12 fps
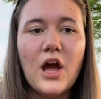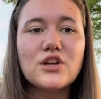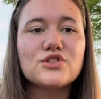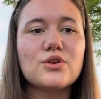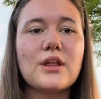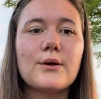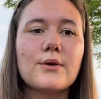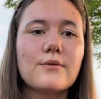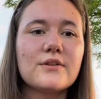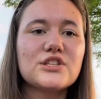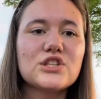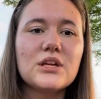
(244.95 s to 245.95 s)
So they were
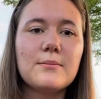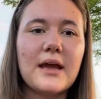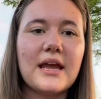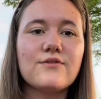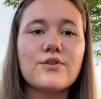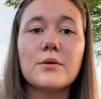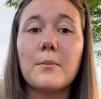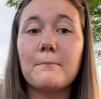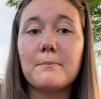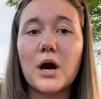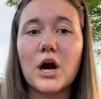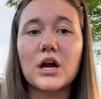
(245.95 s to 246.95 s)
originally made from the
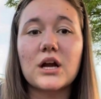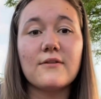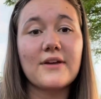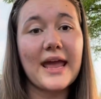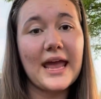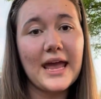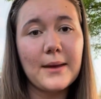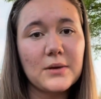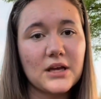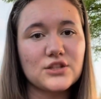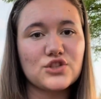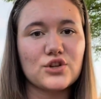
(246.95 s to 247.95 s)
bark of a
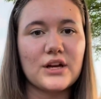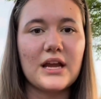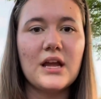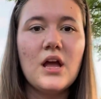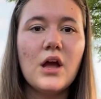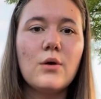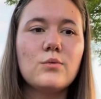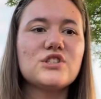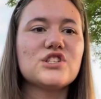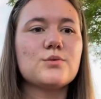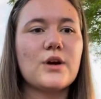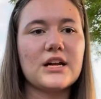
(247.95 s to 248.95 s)
hammock tree, which
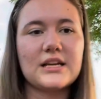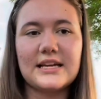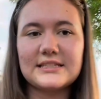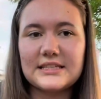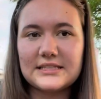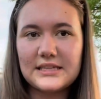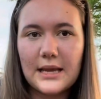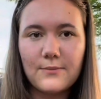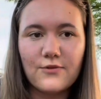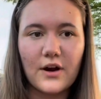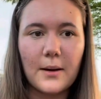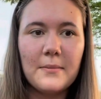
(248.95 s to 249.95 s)
is where it gets its name
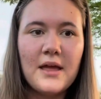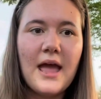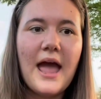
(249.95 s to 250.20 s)
from,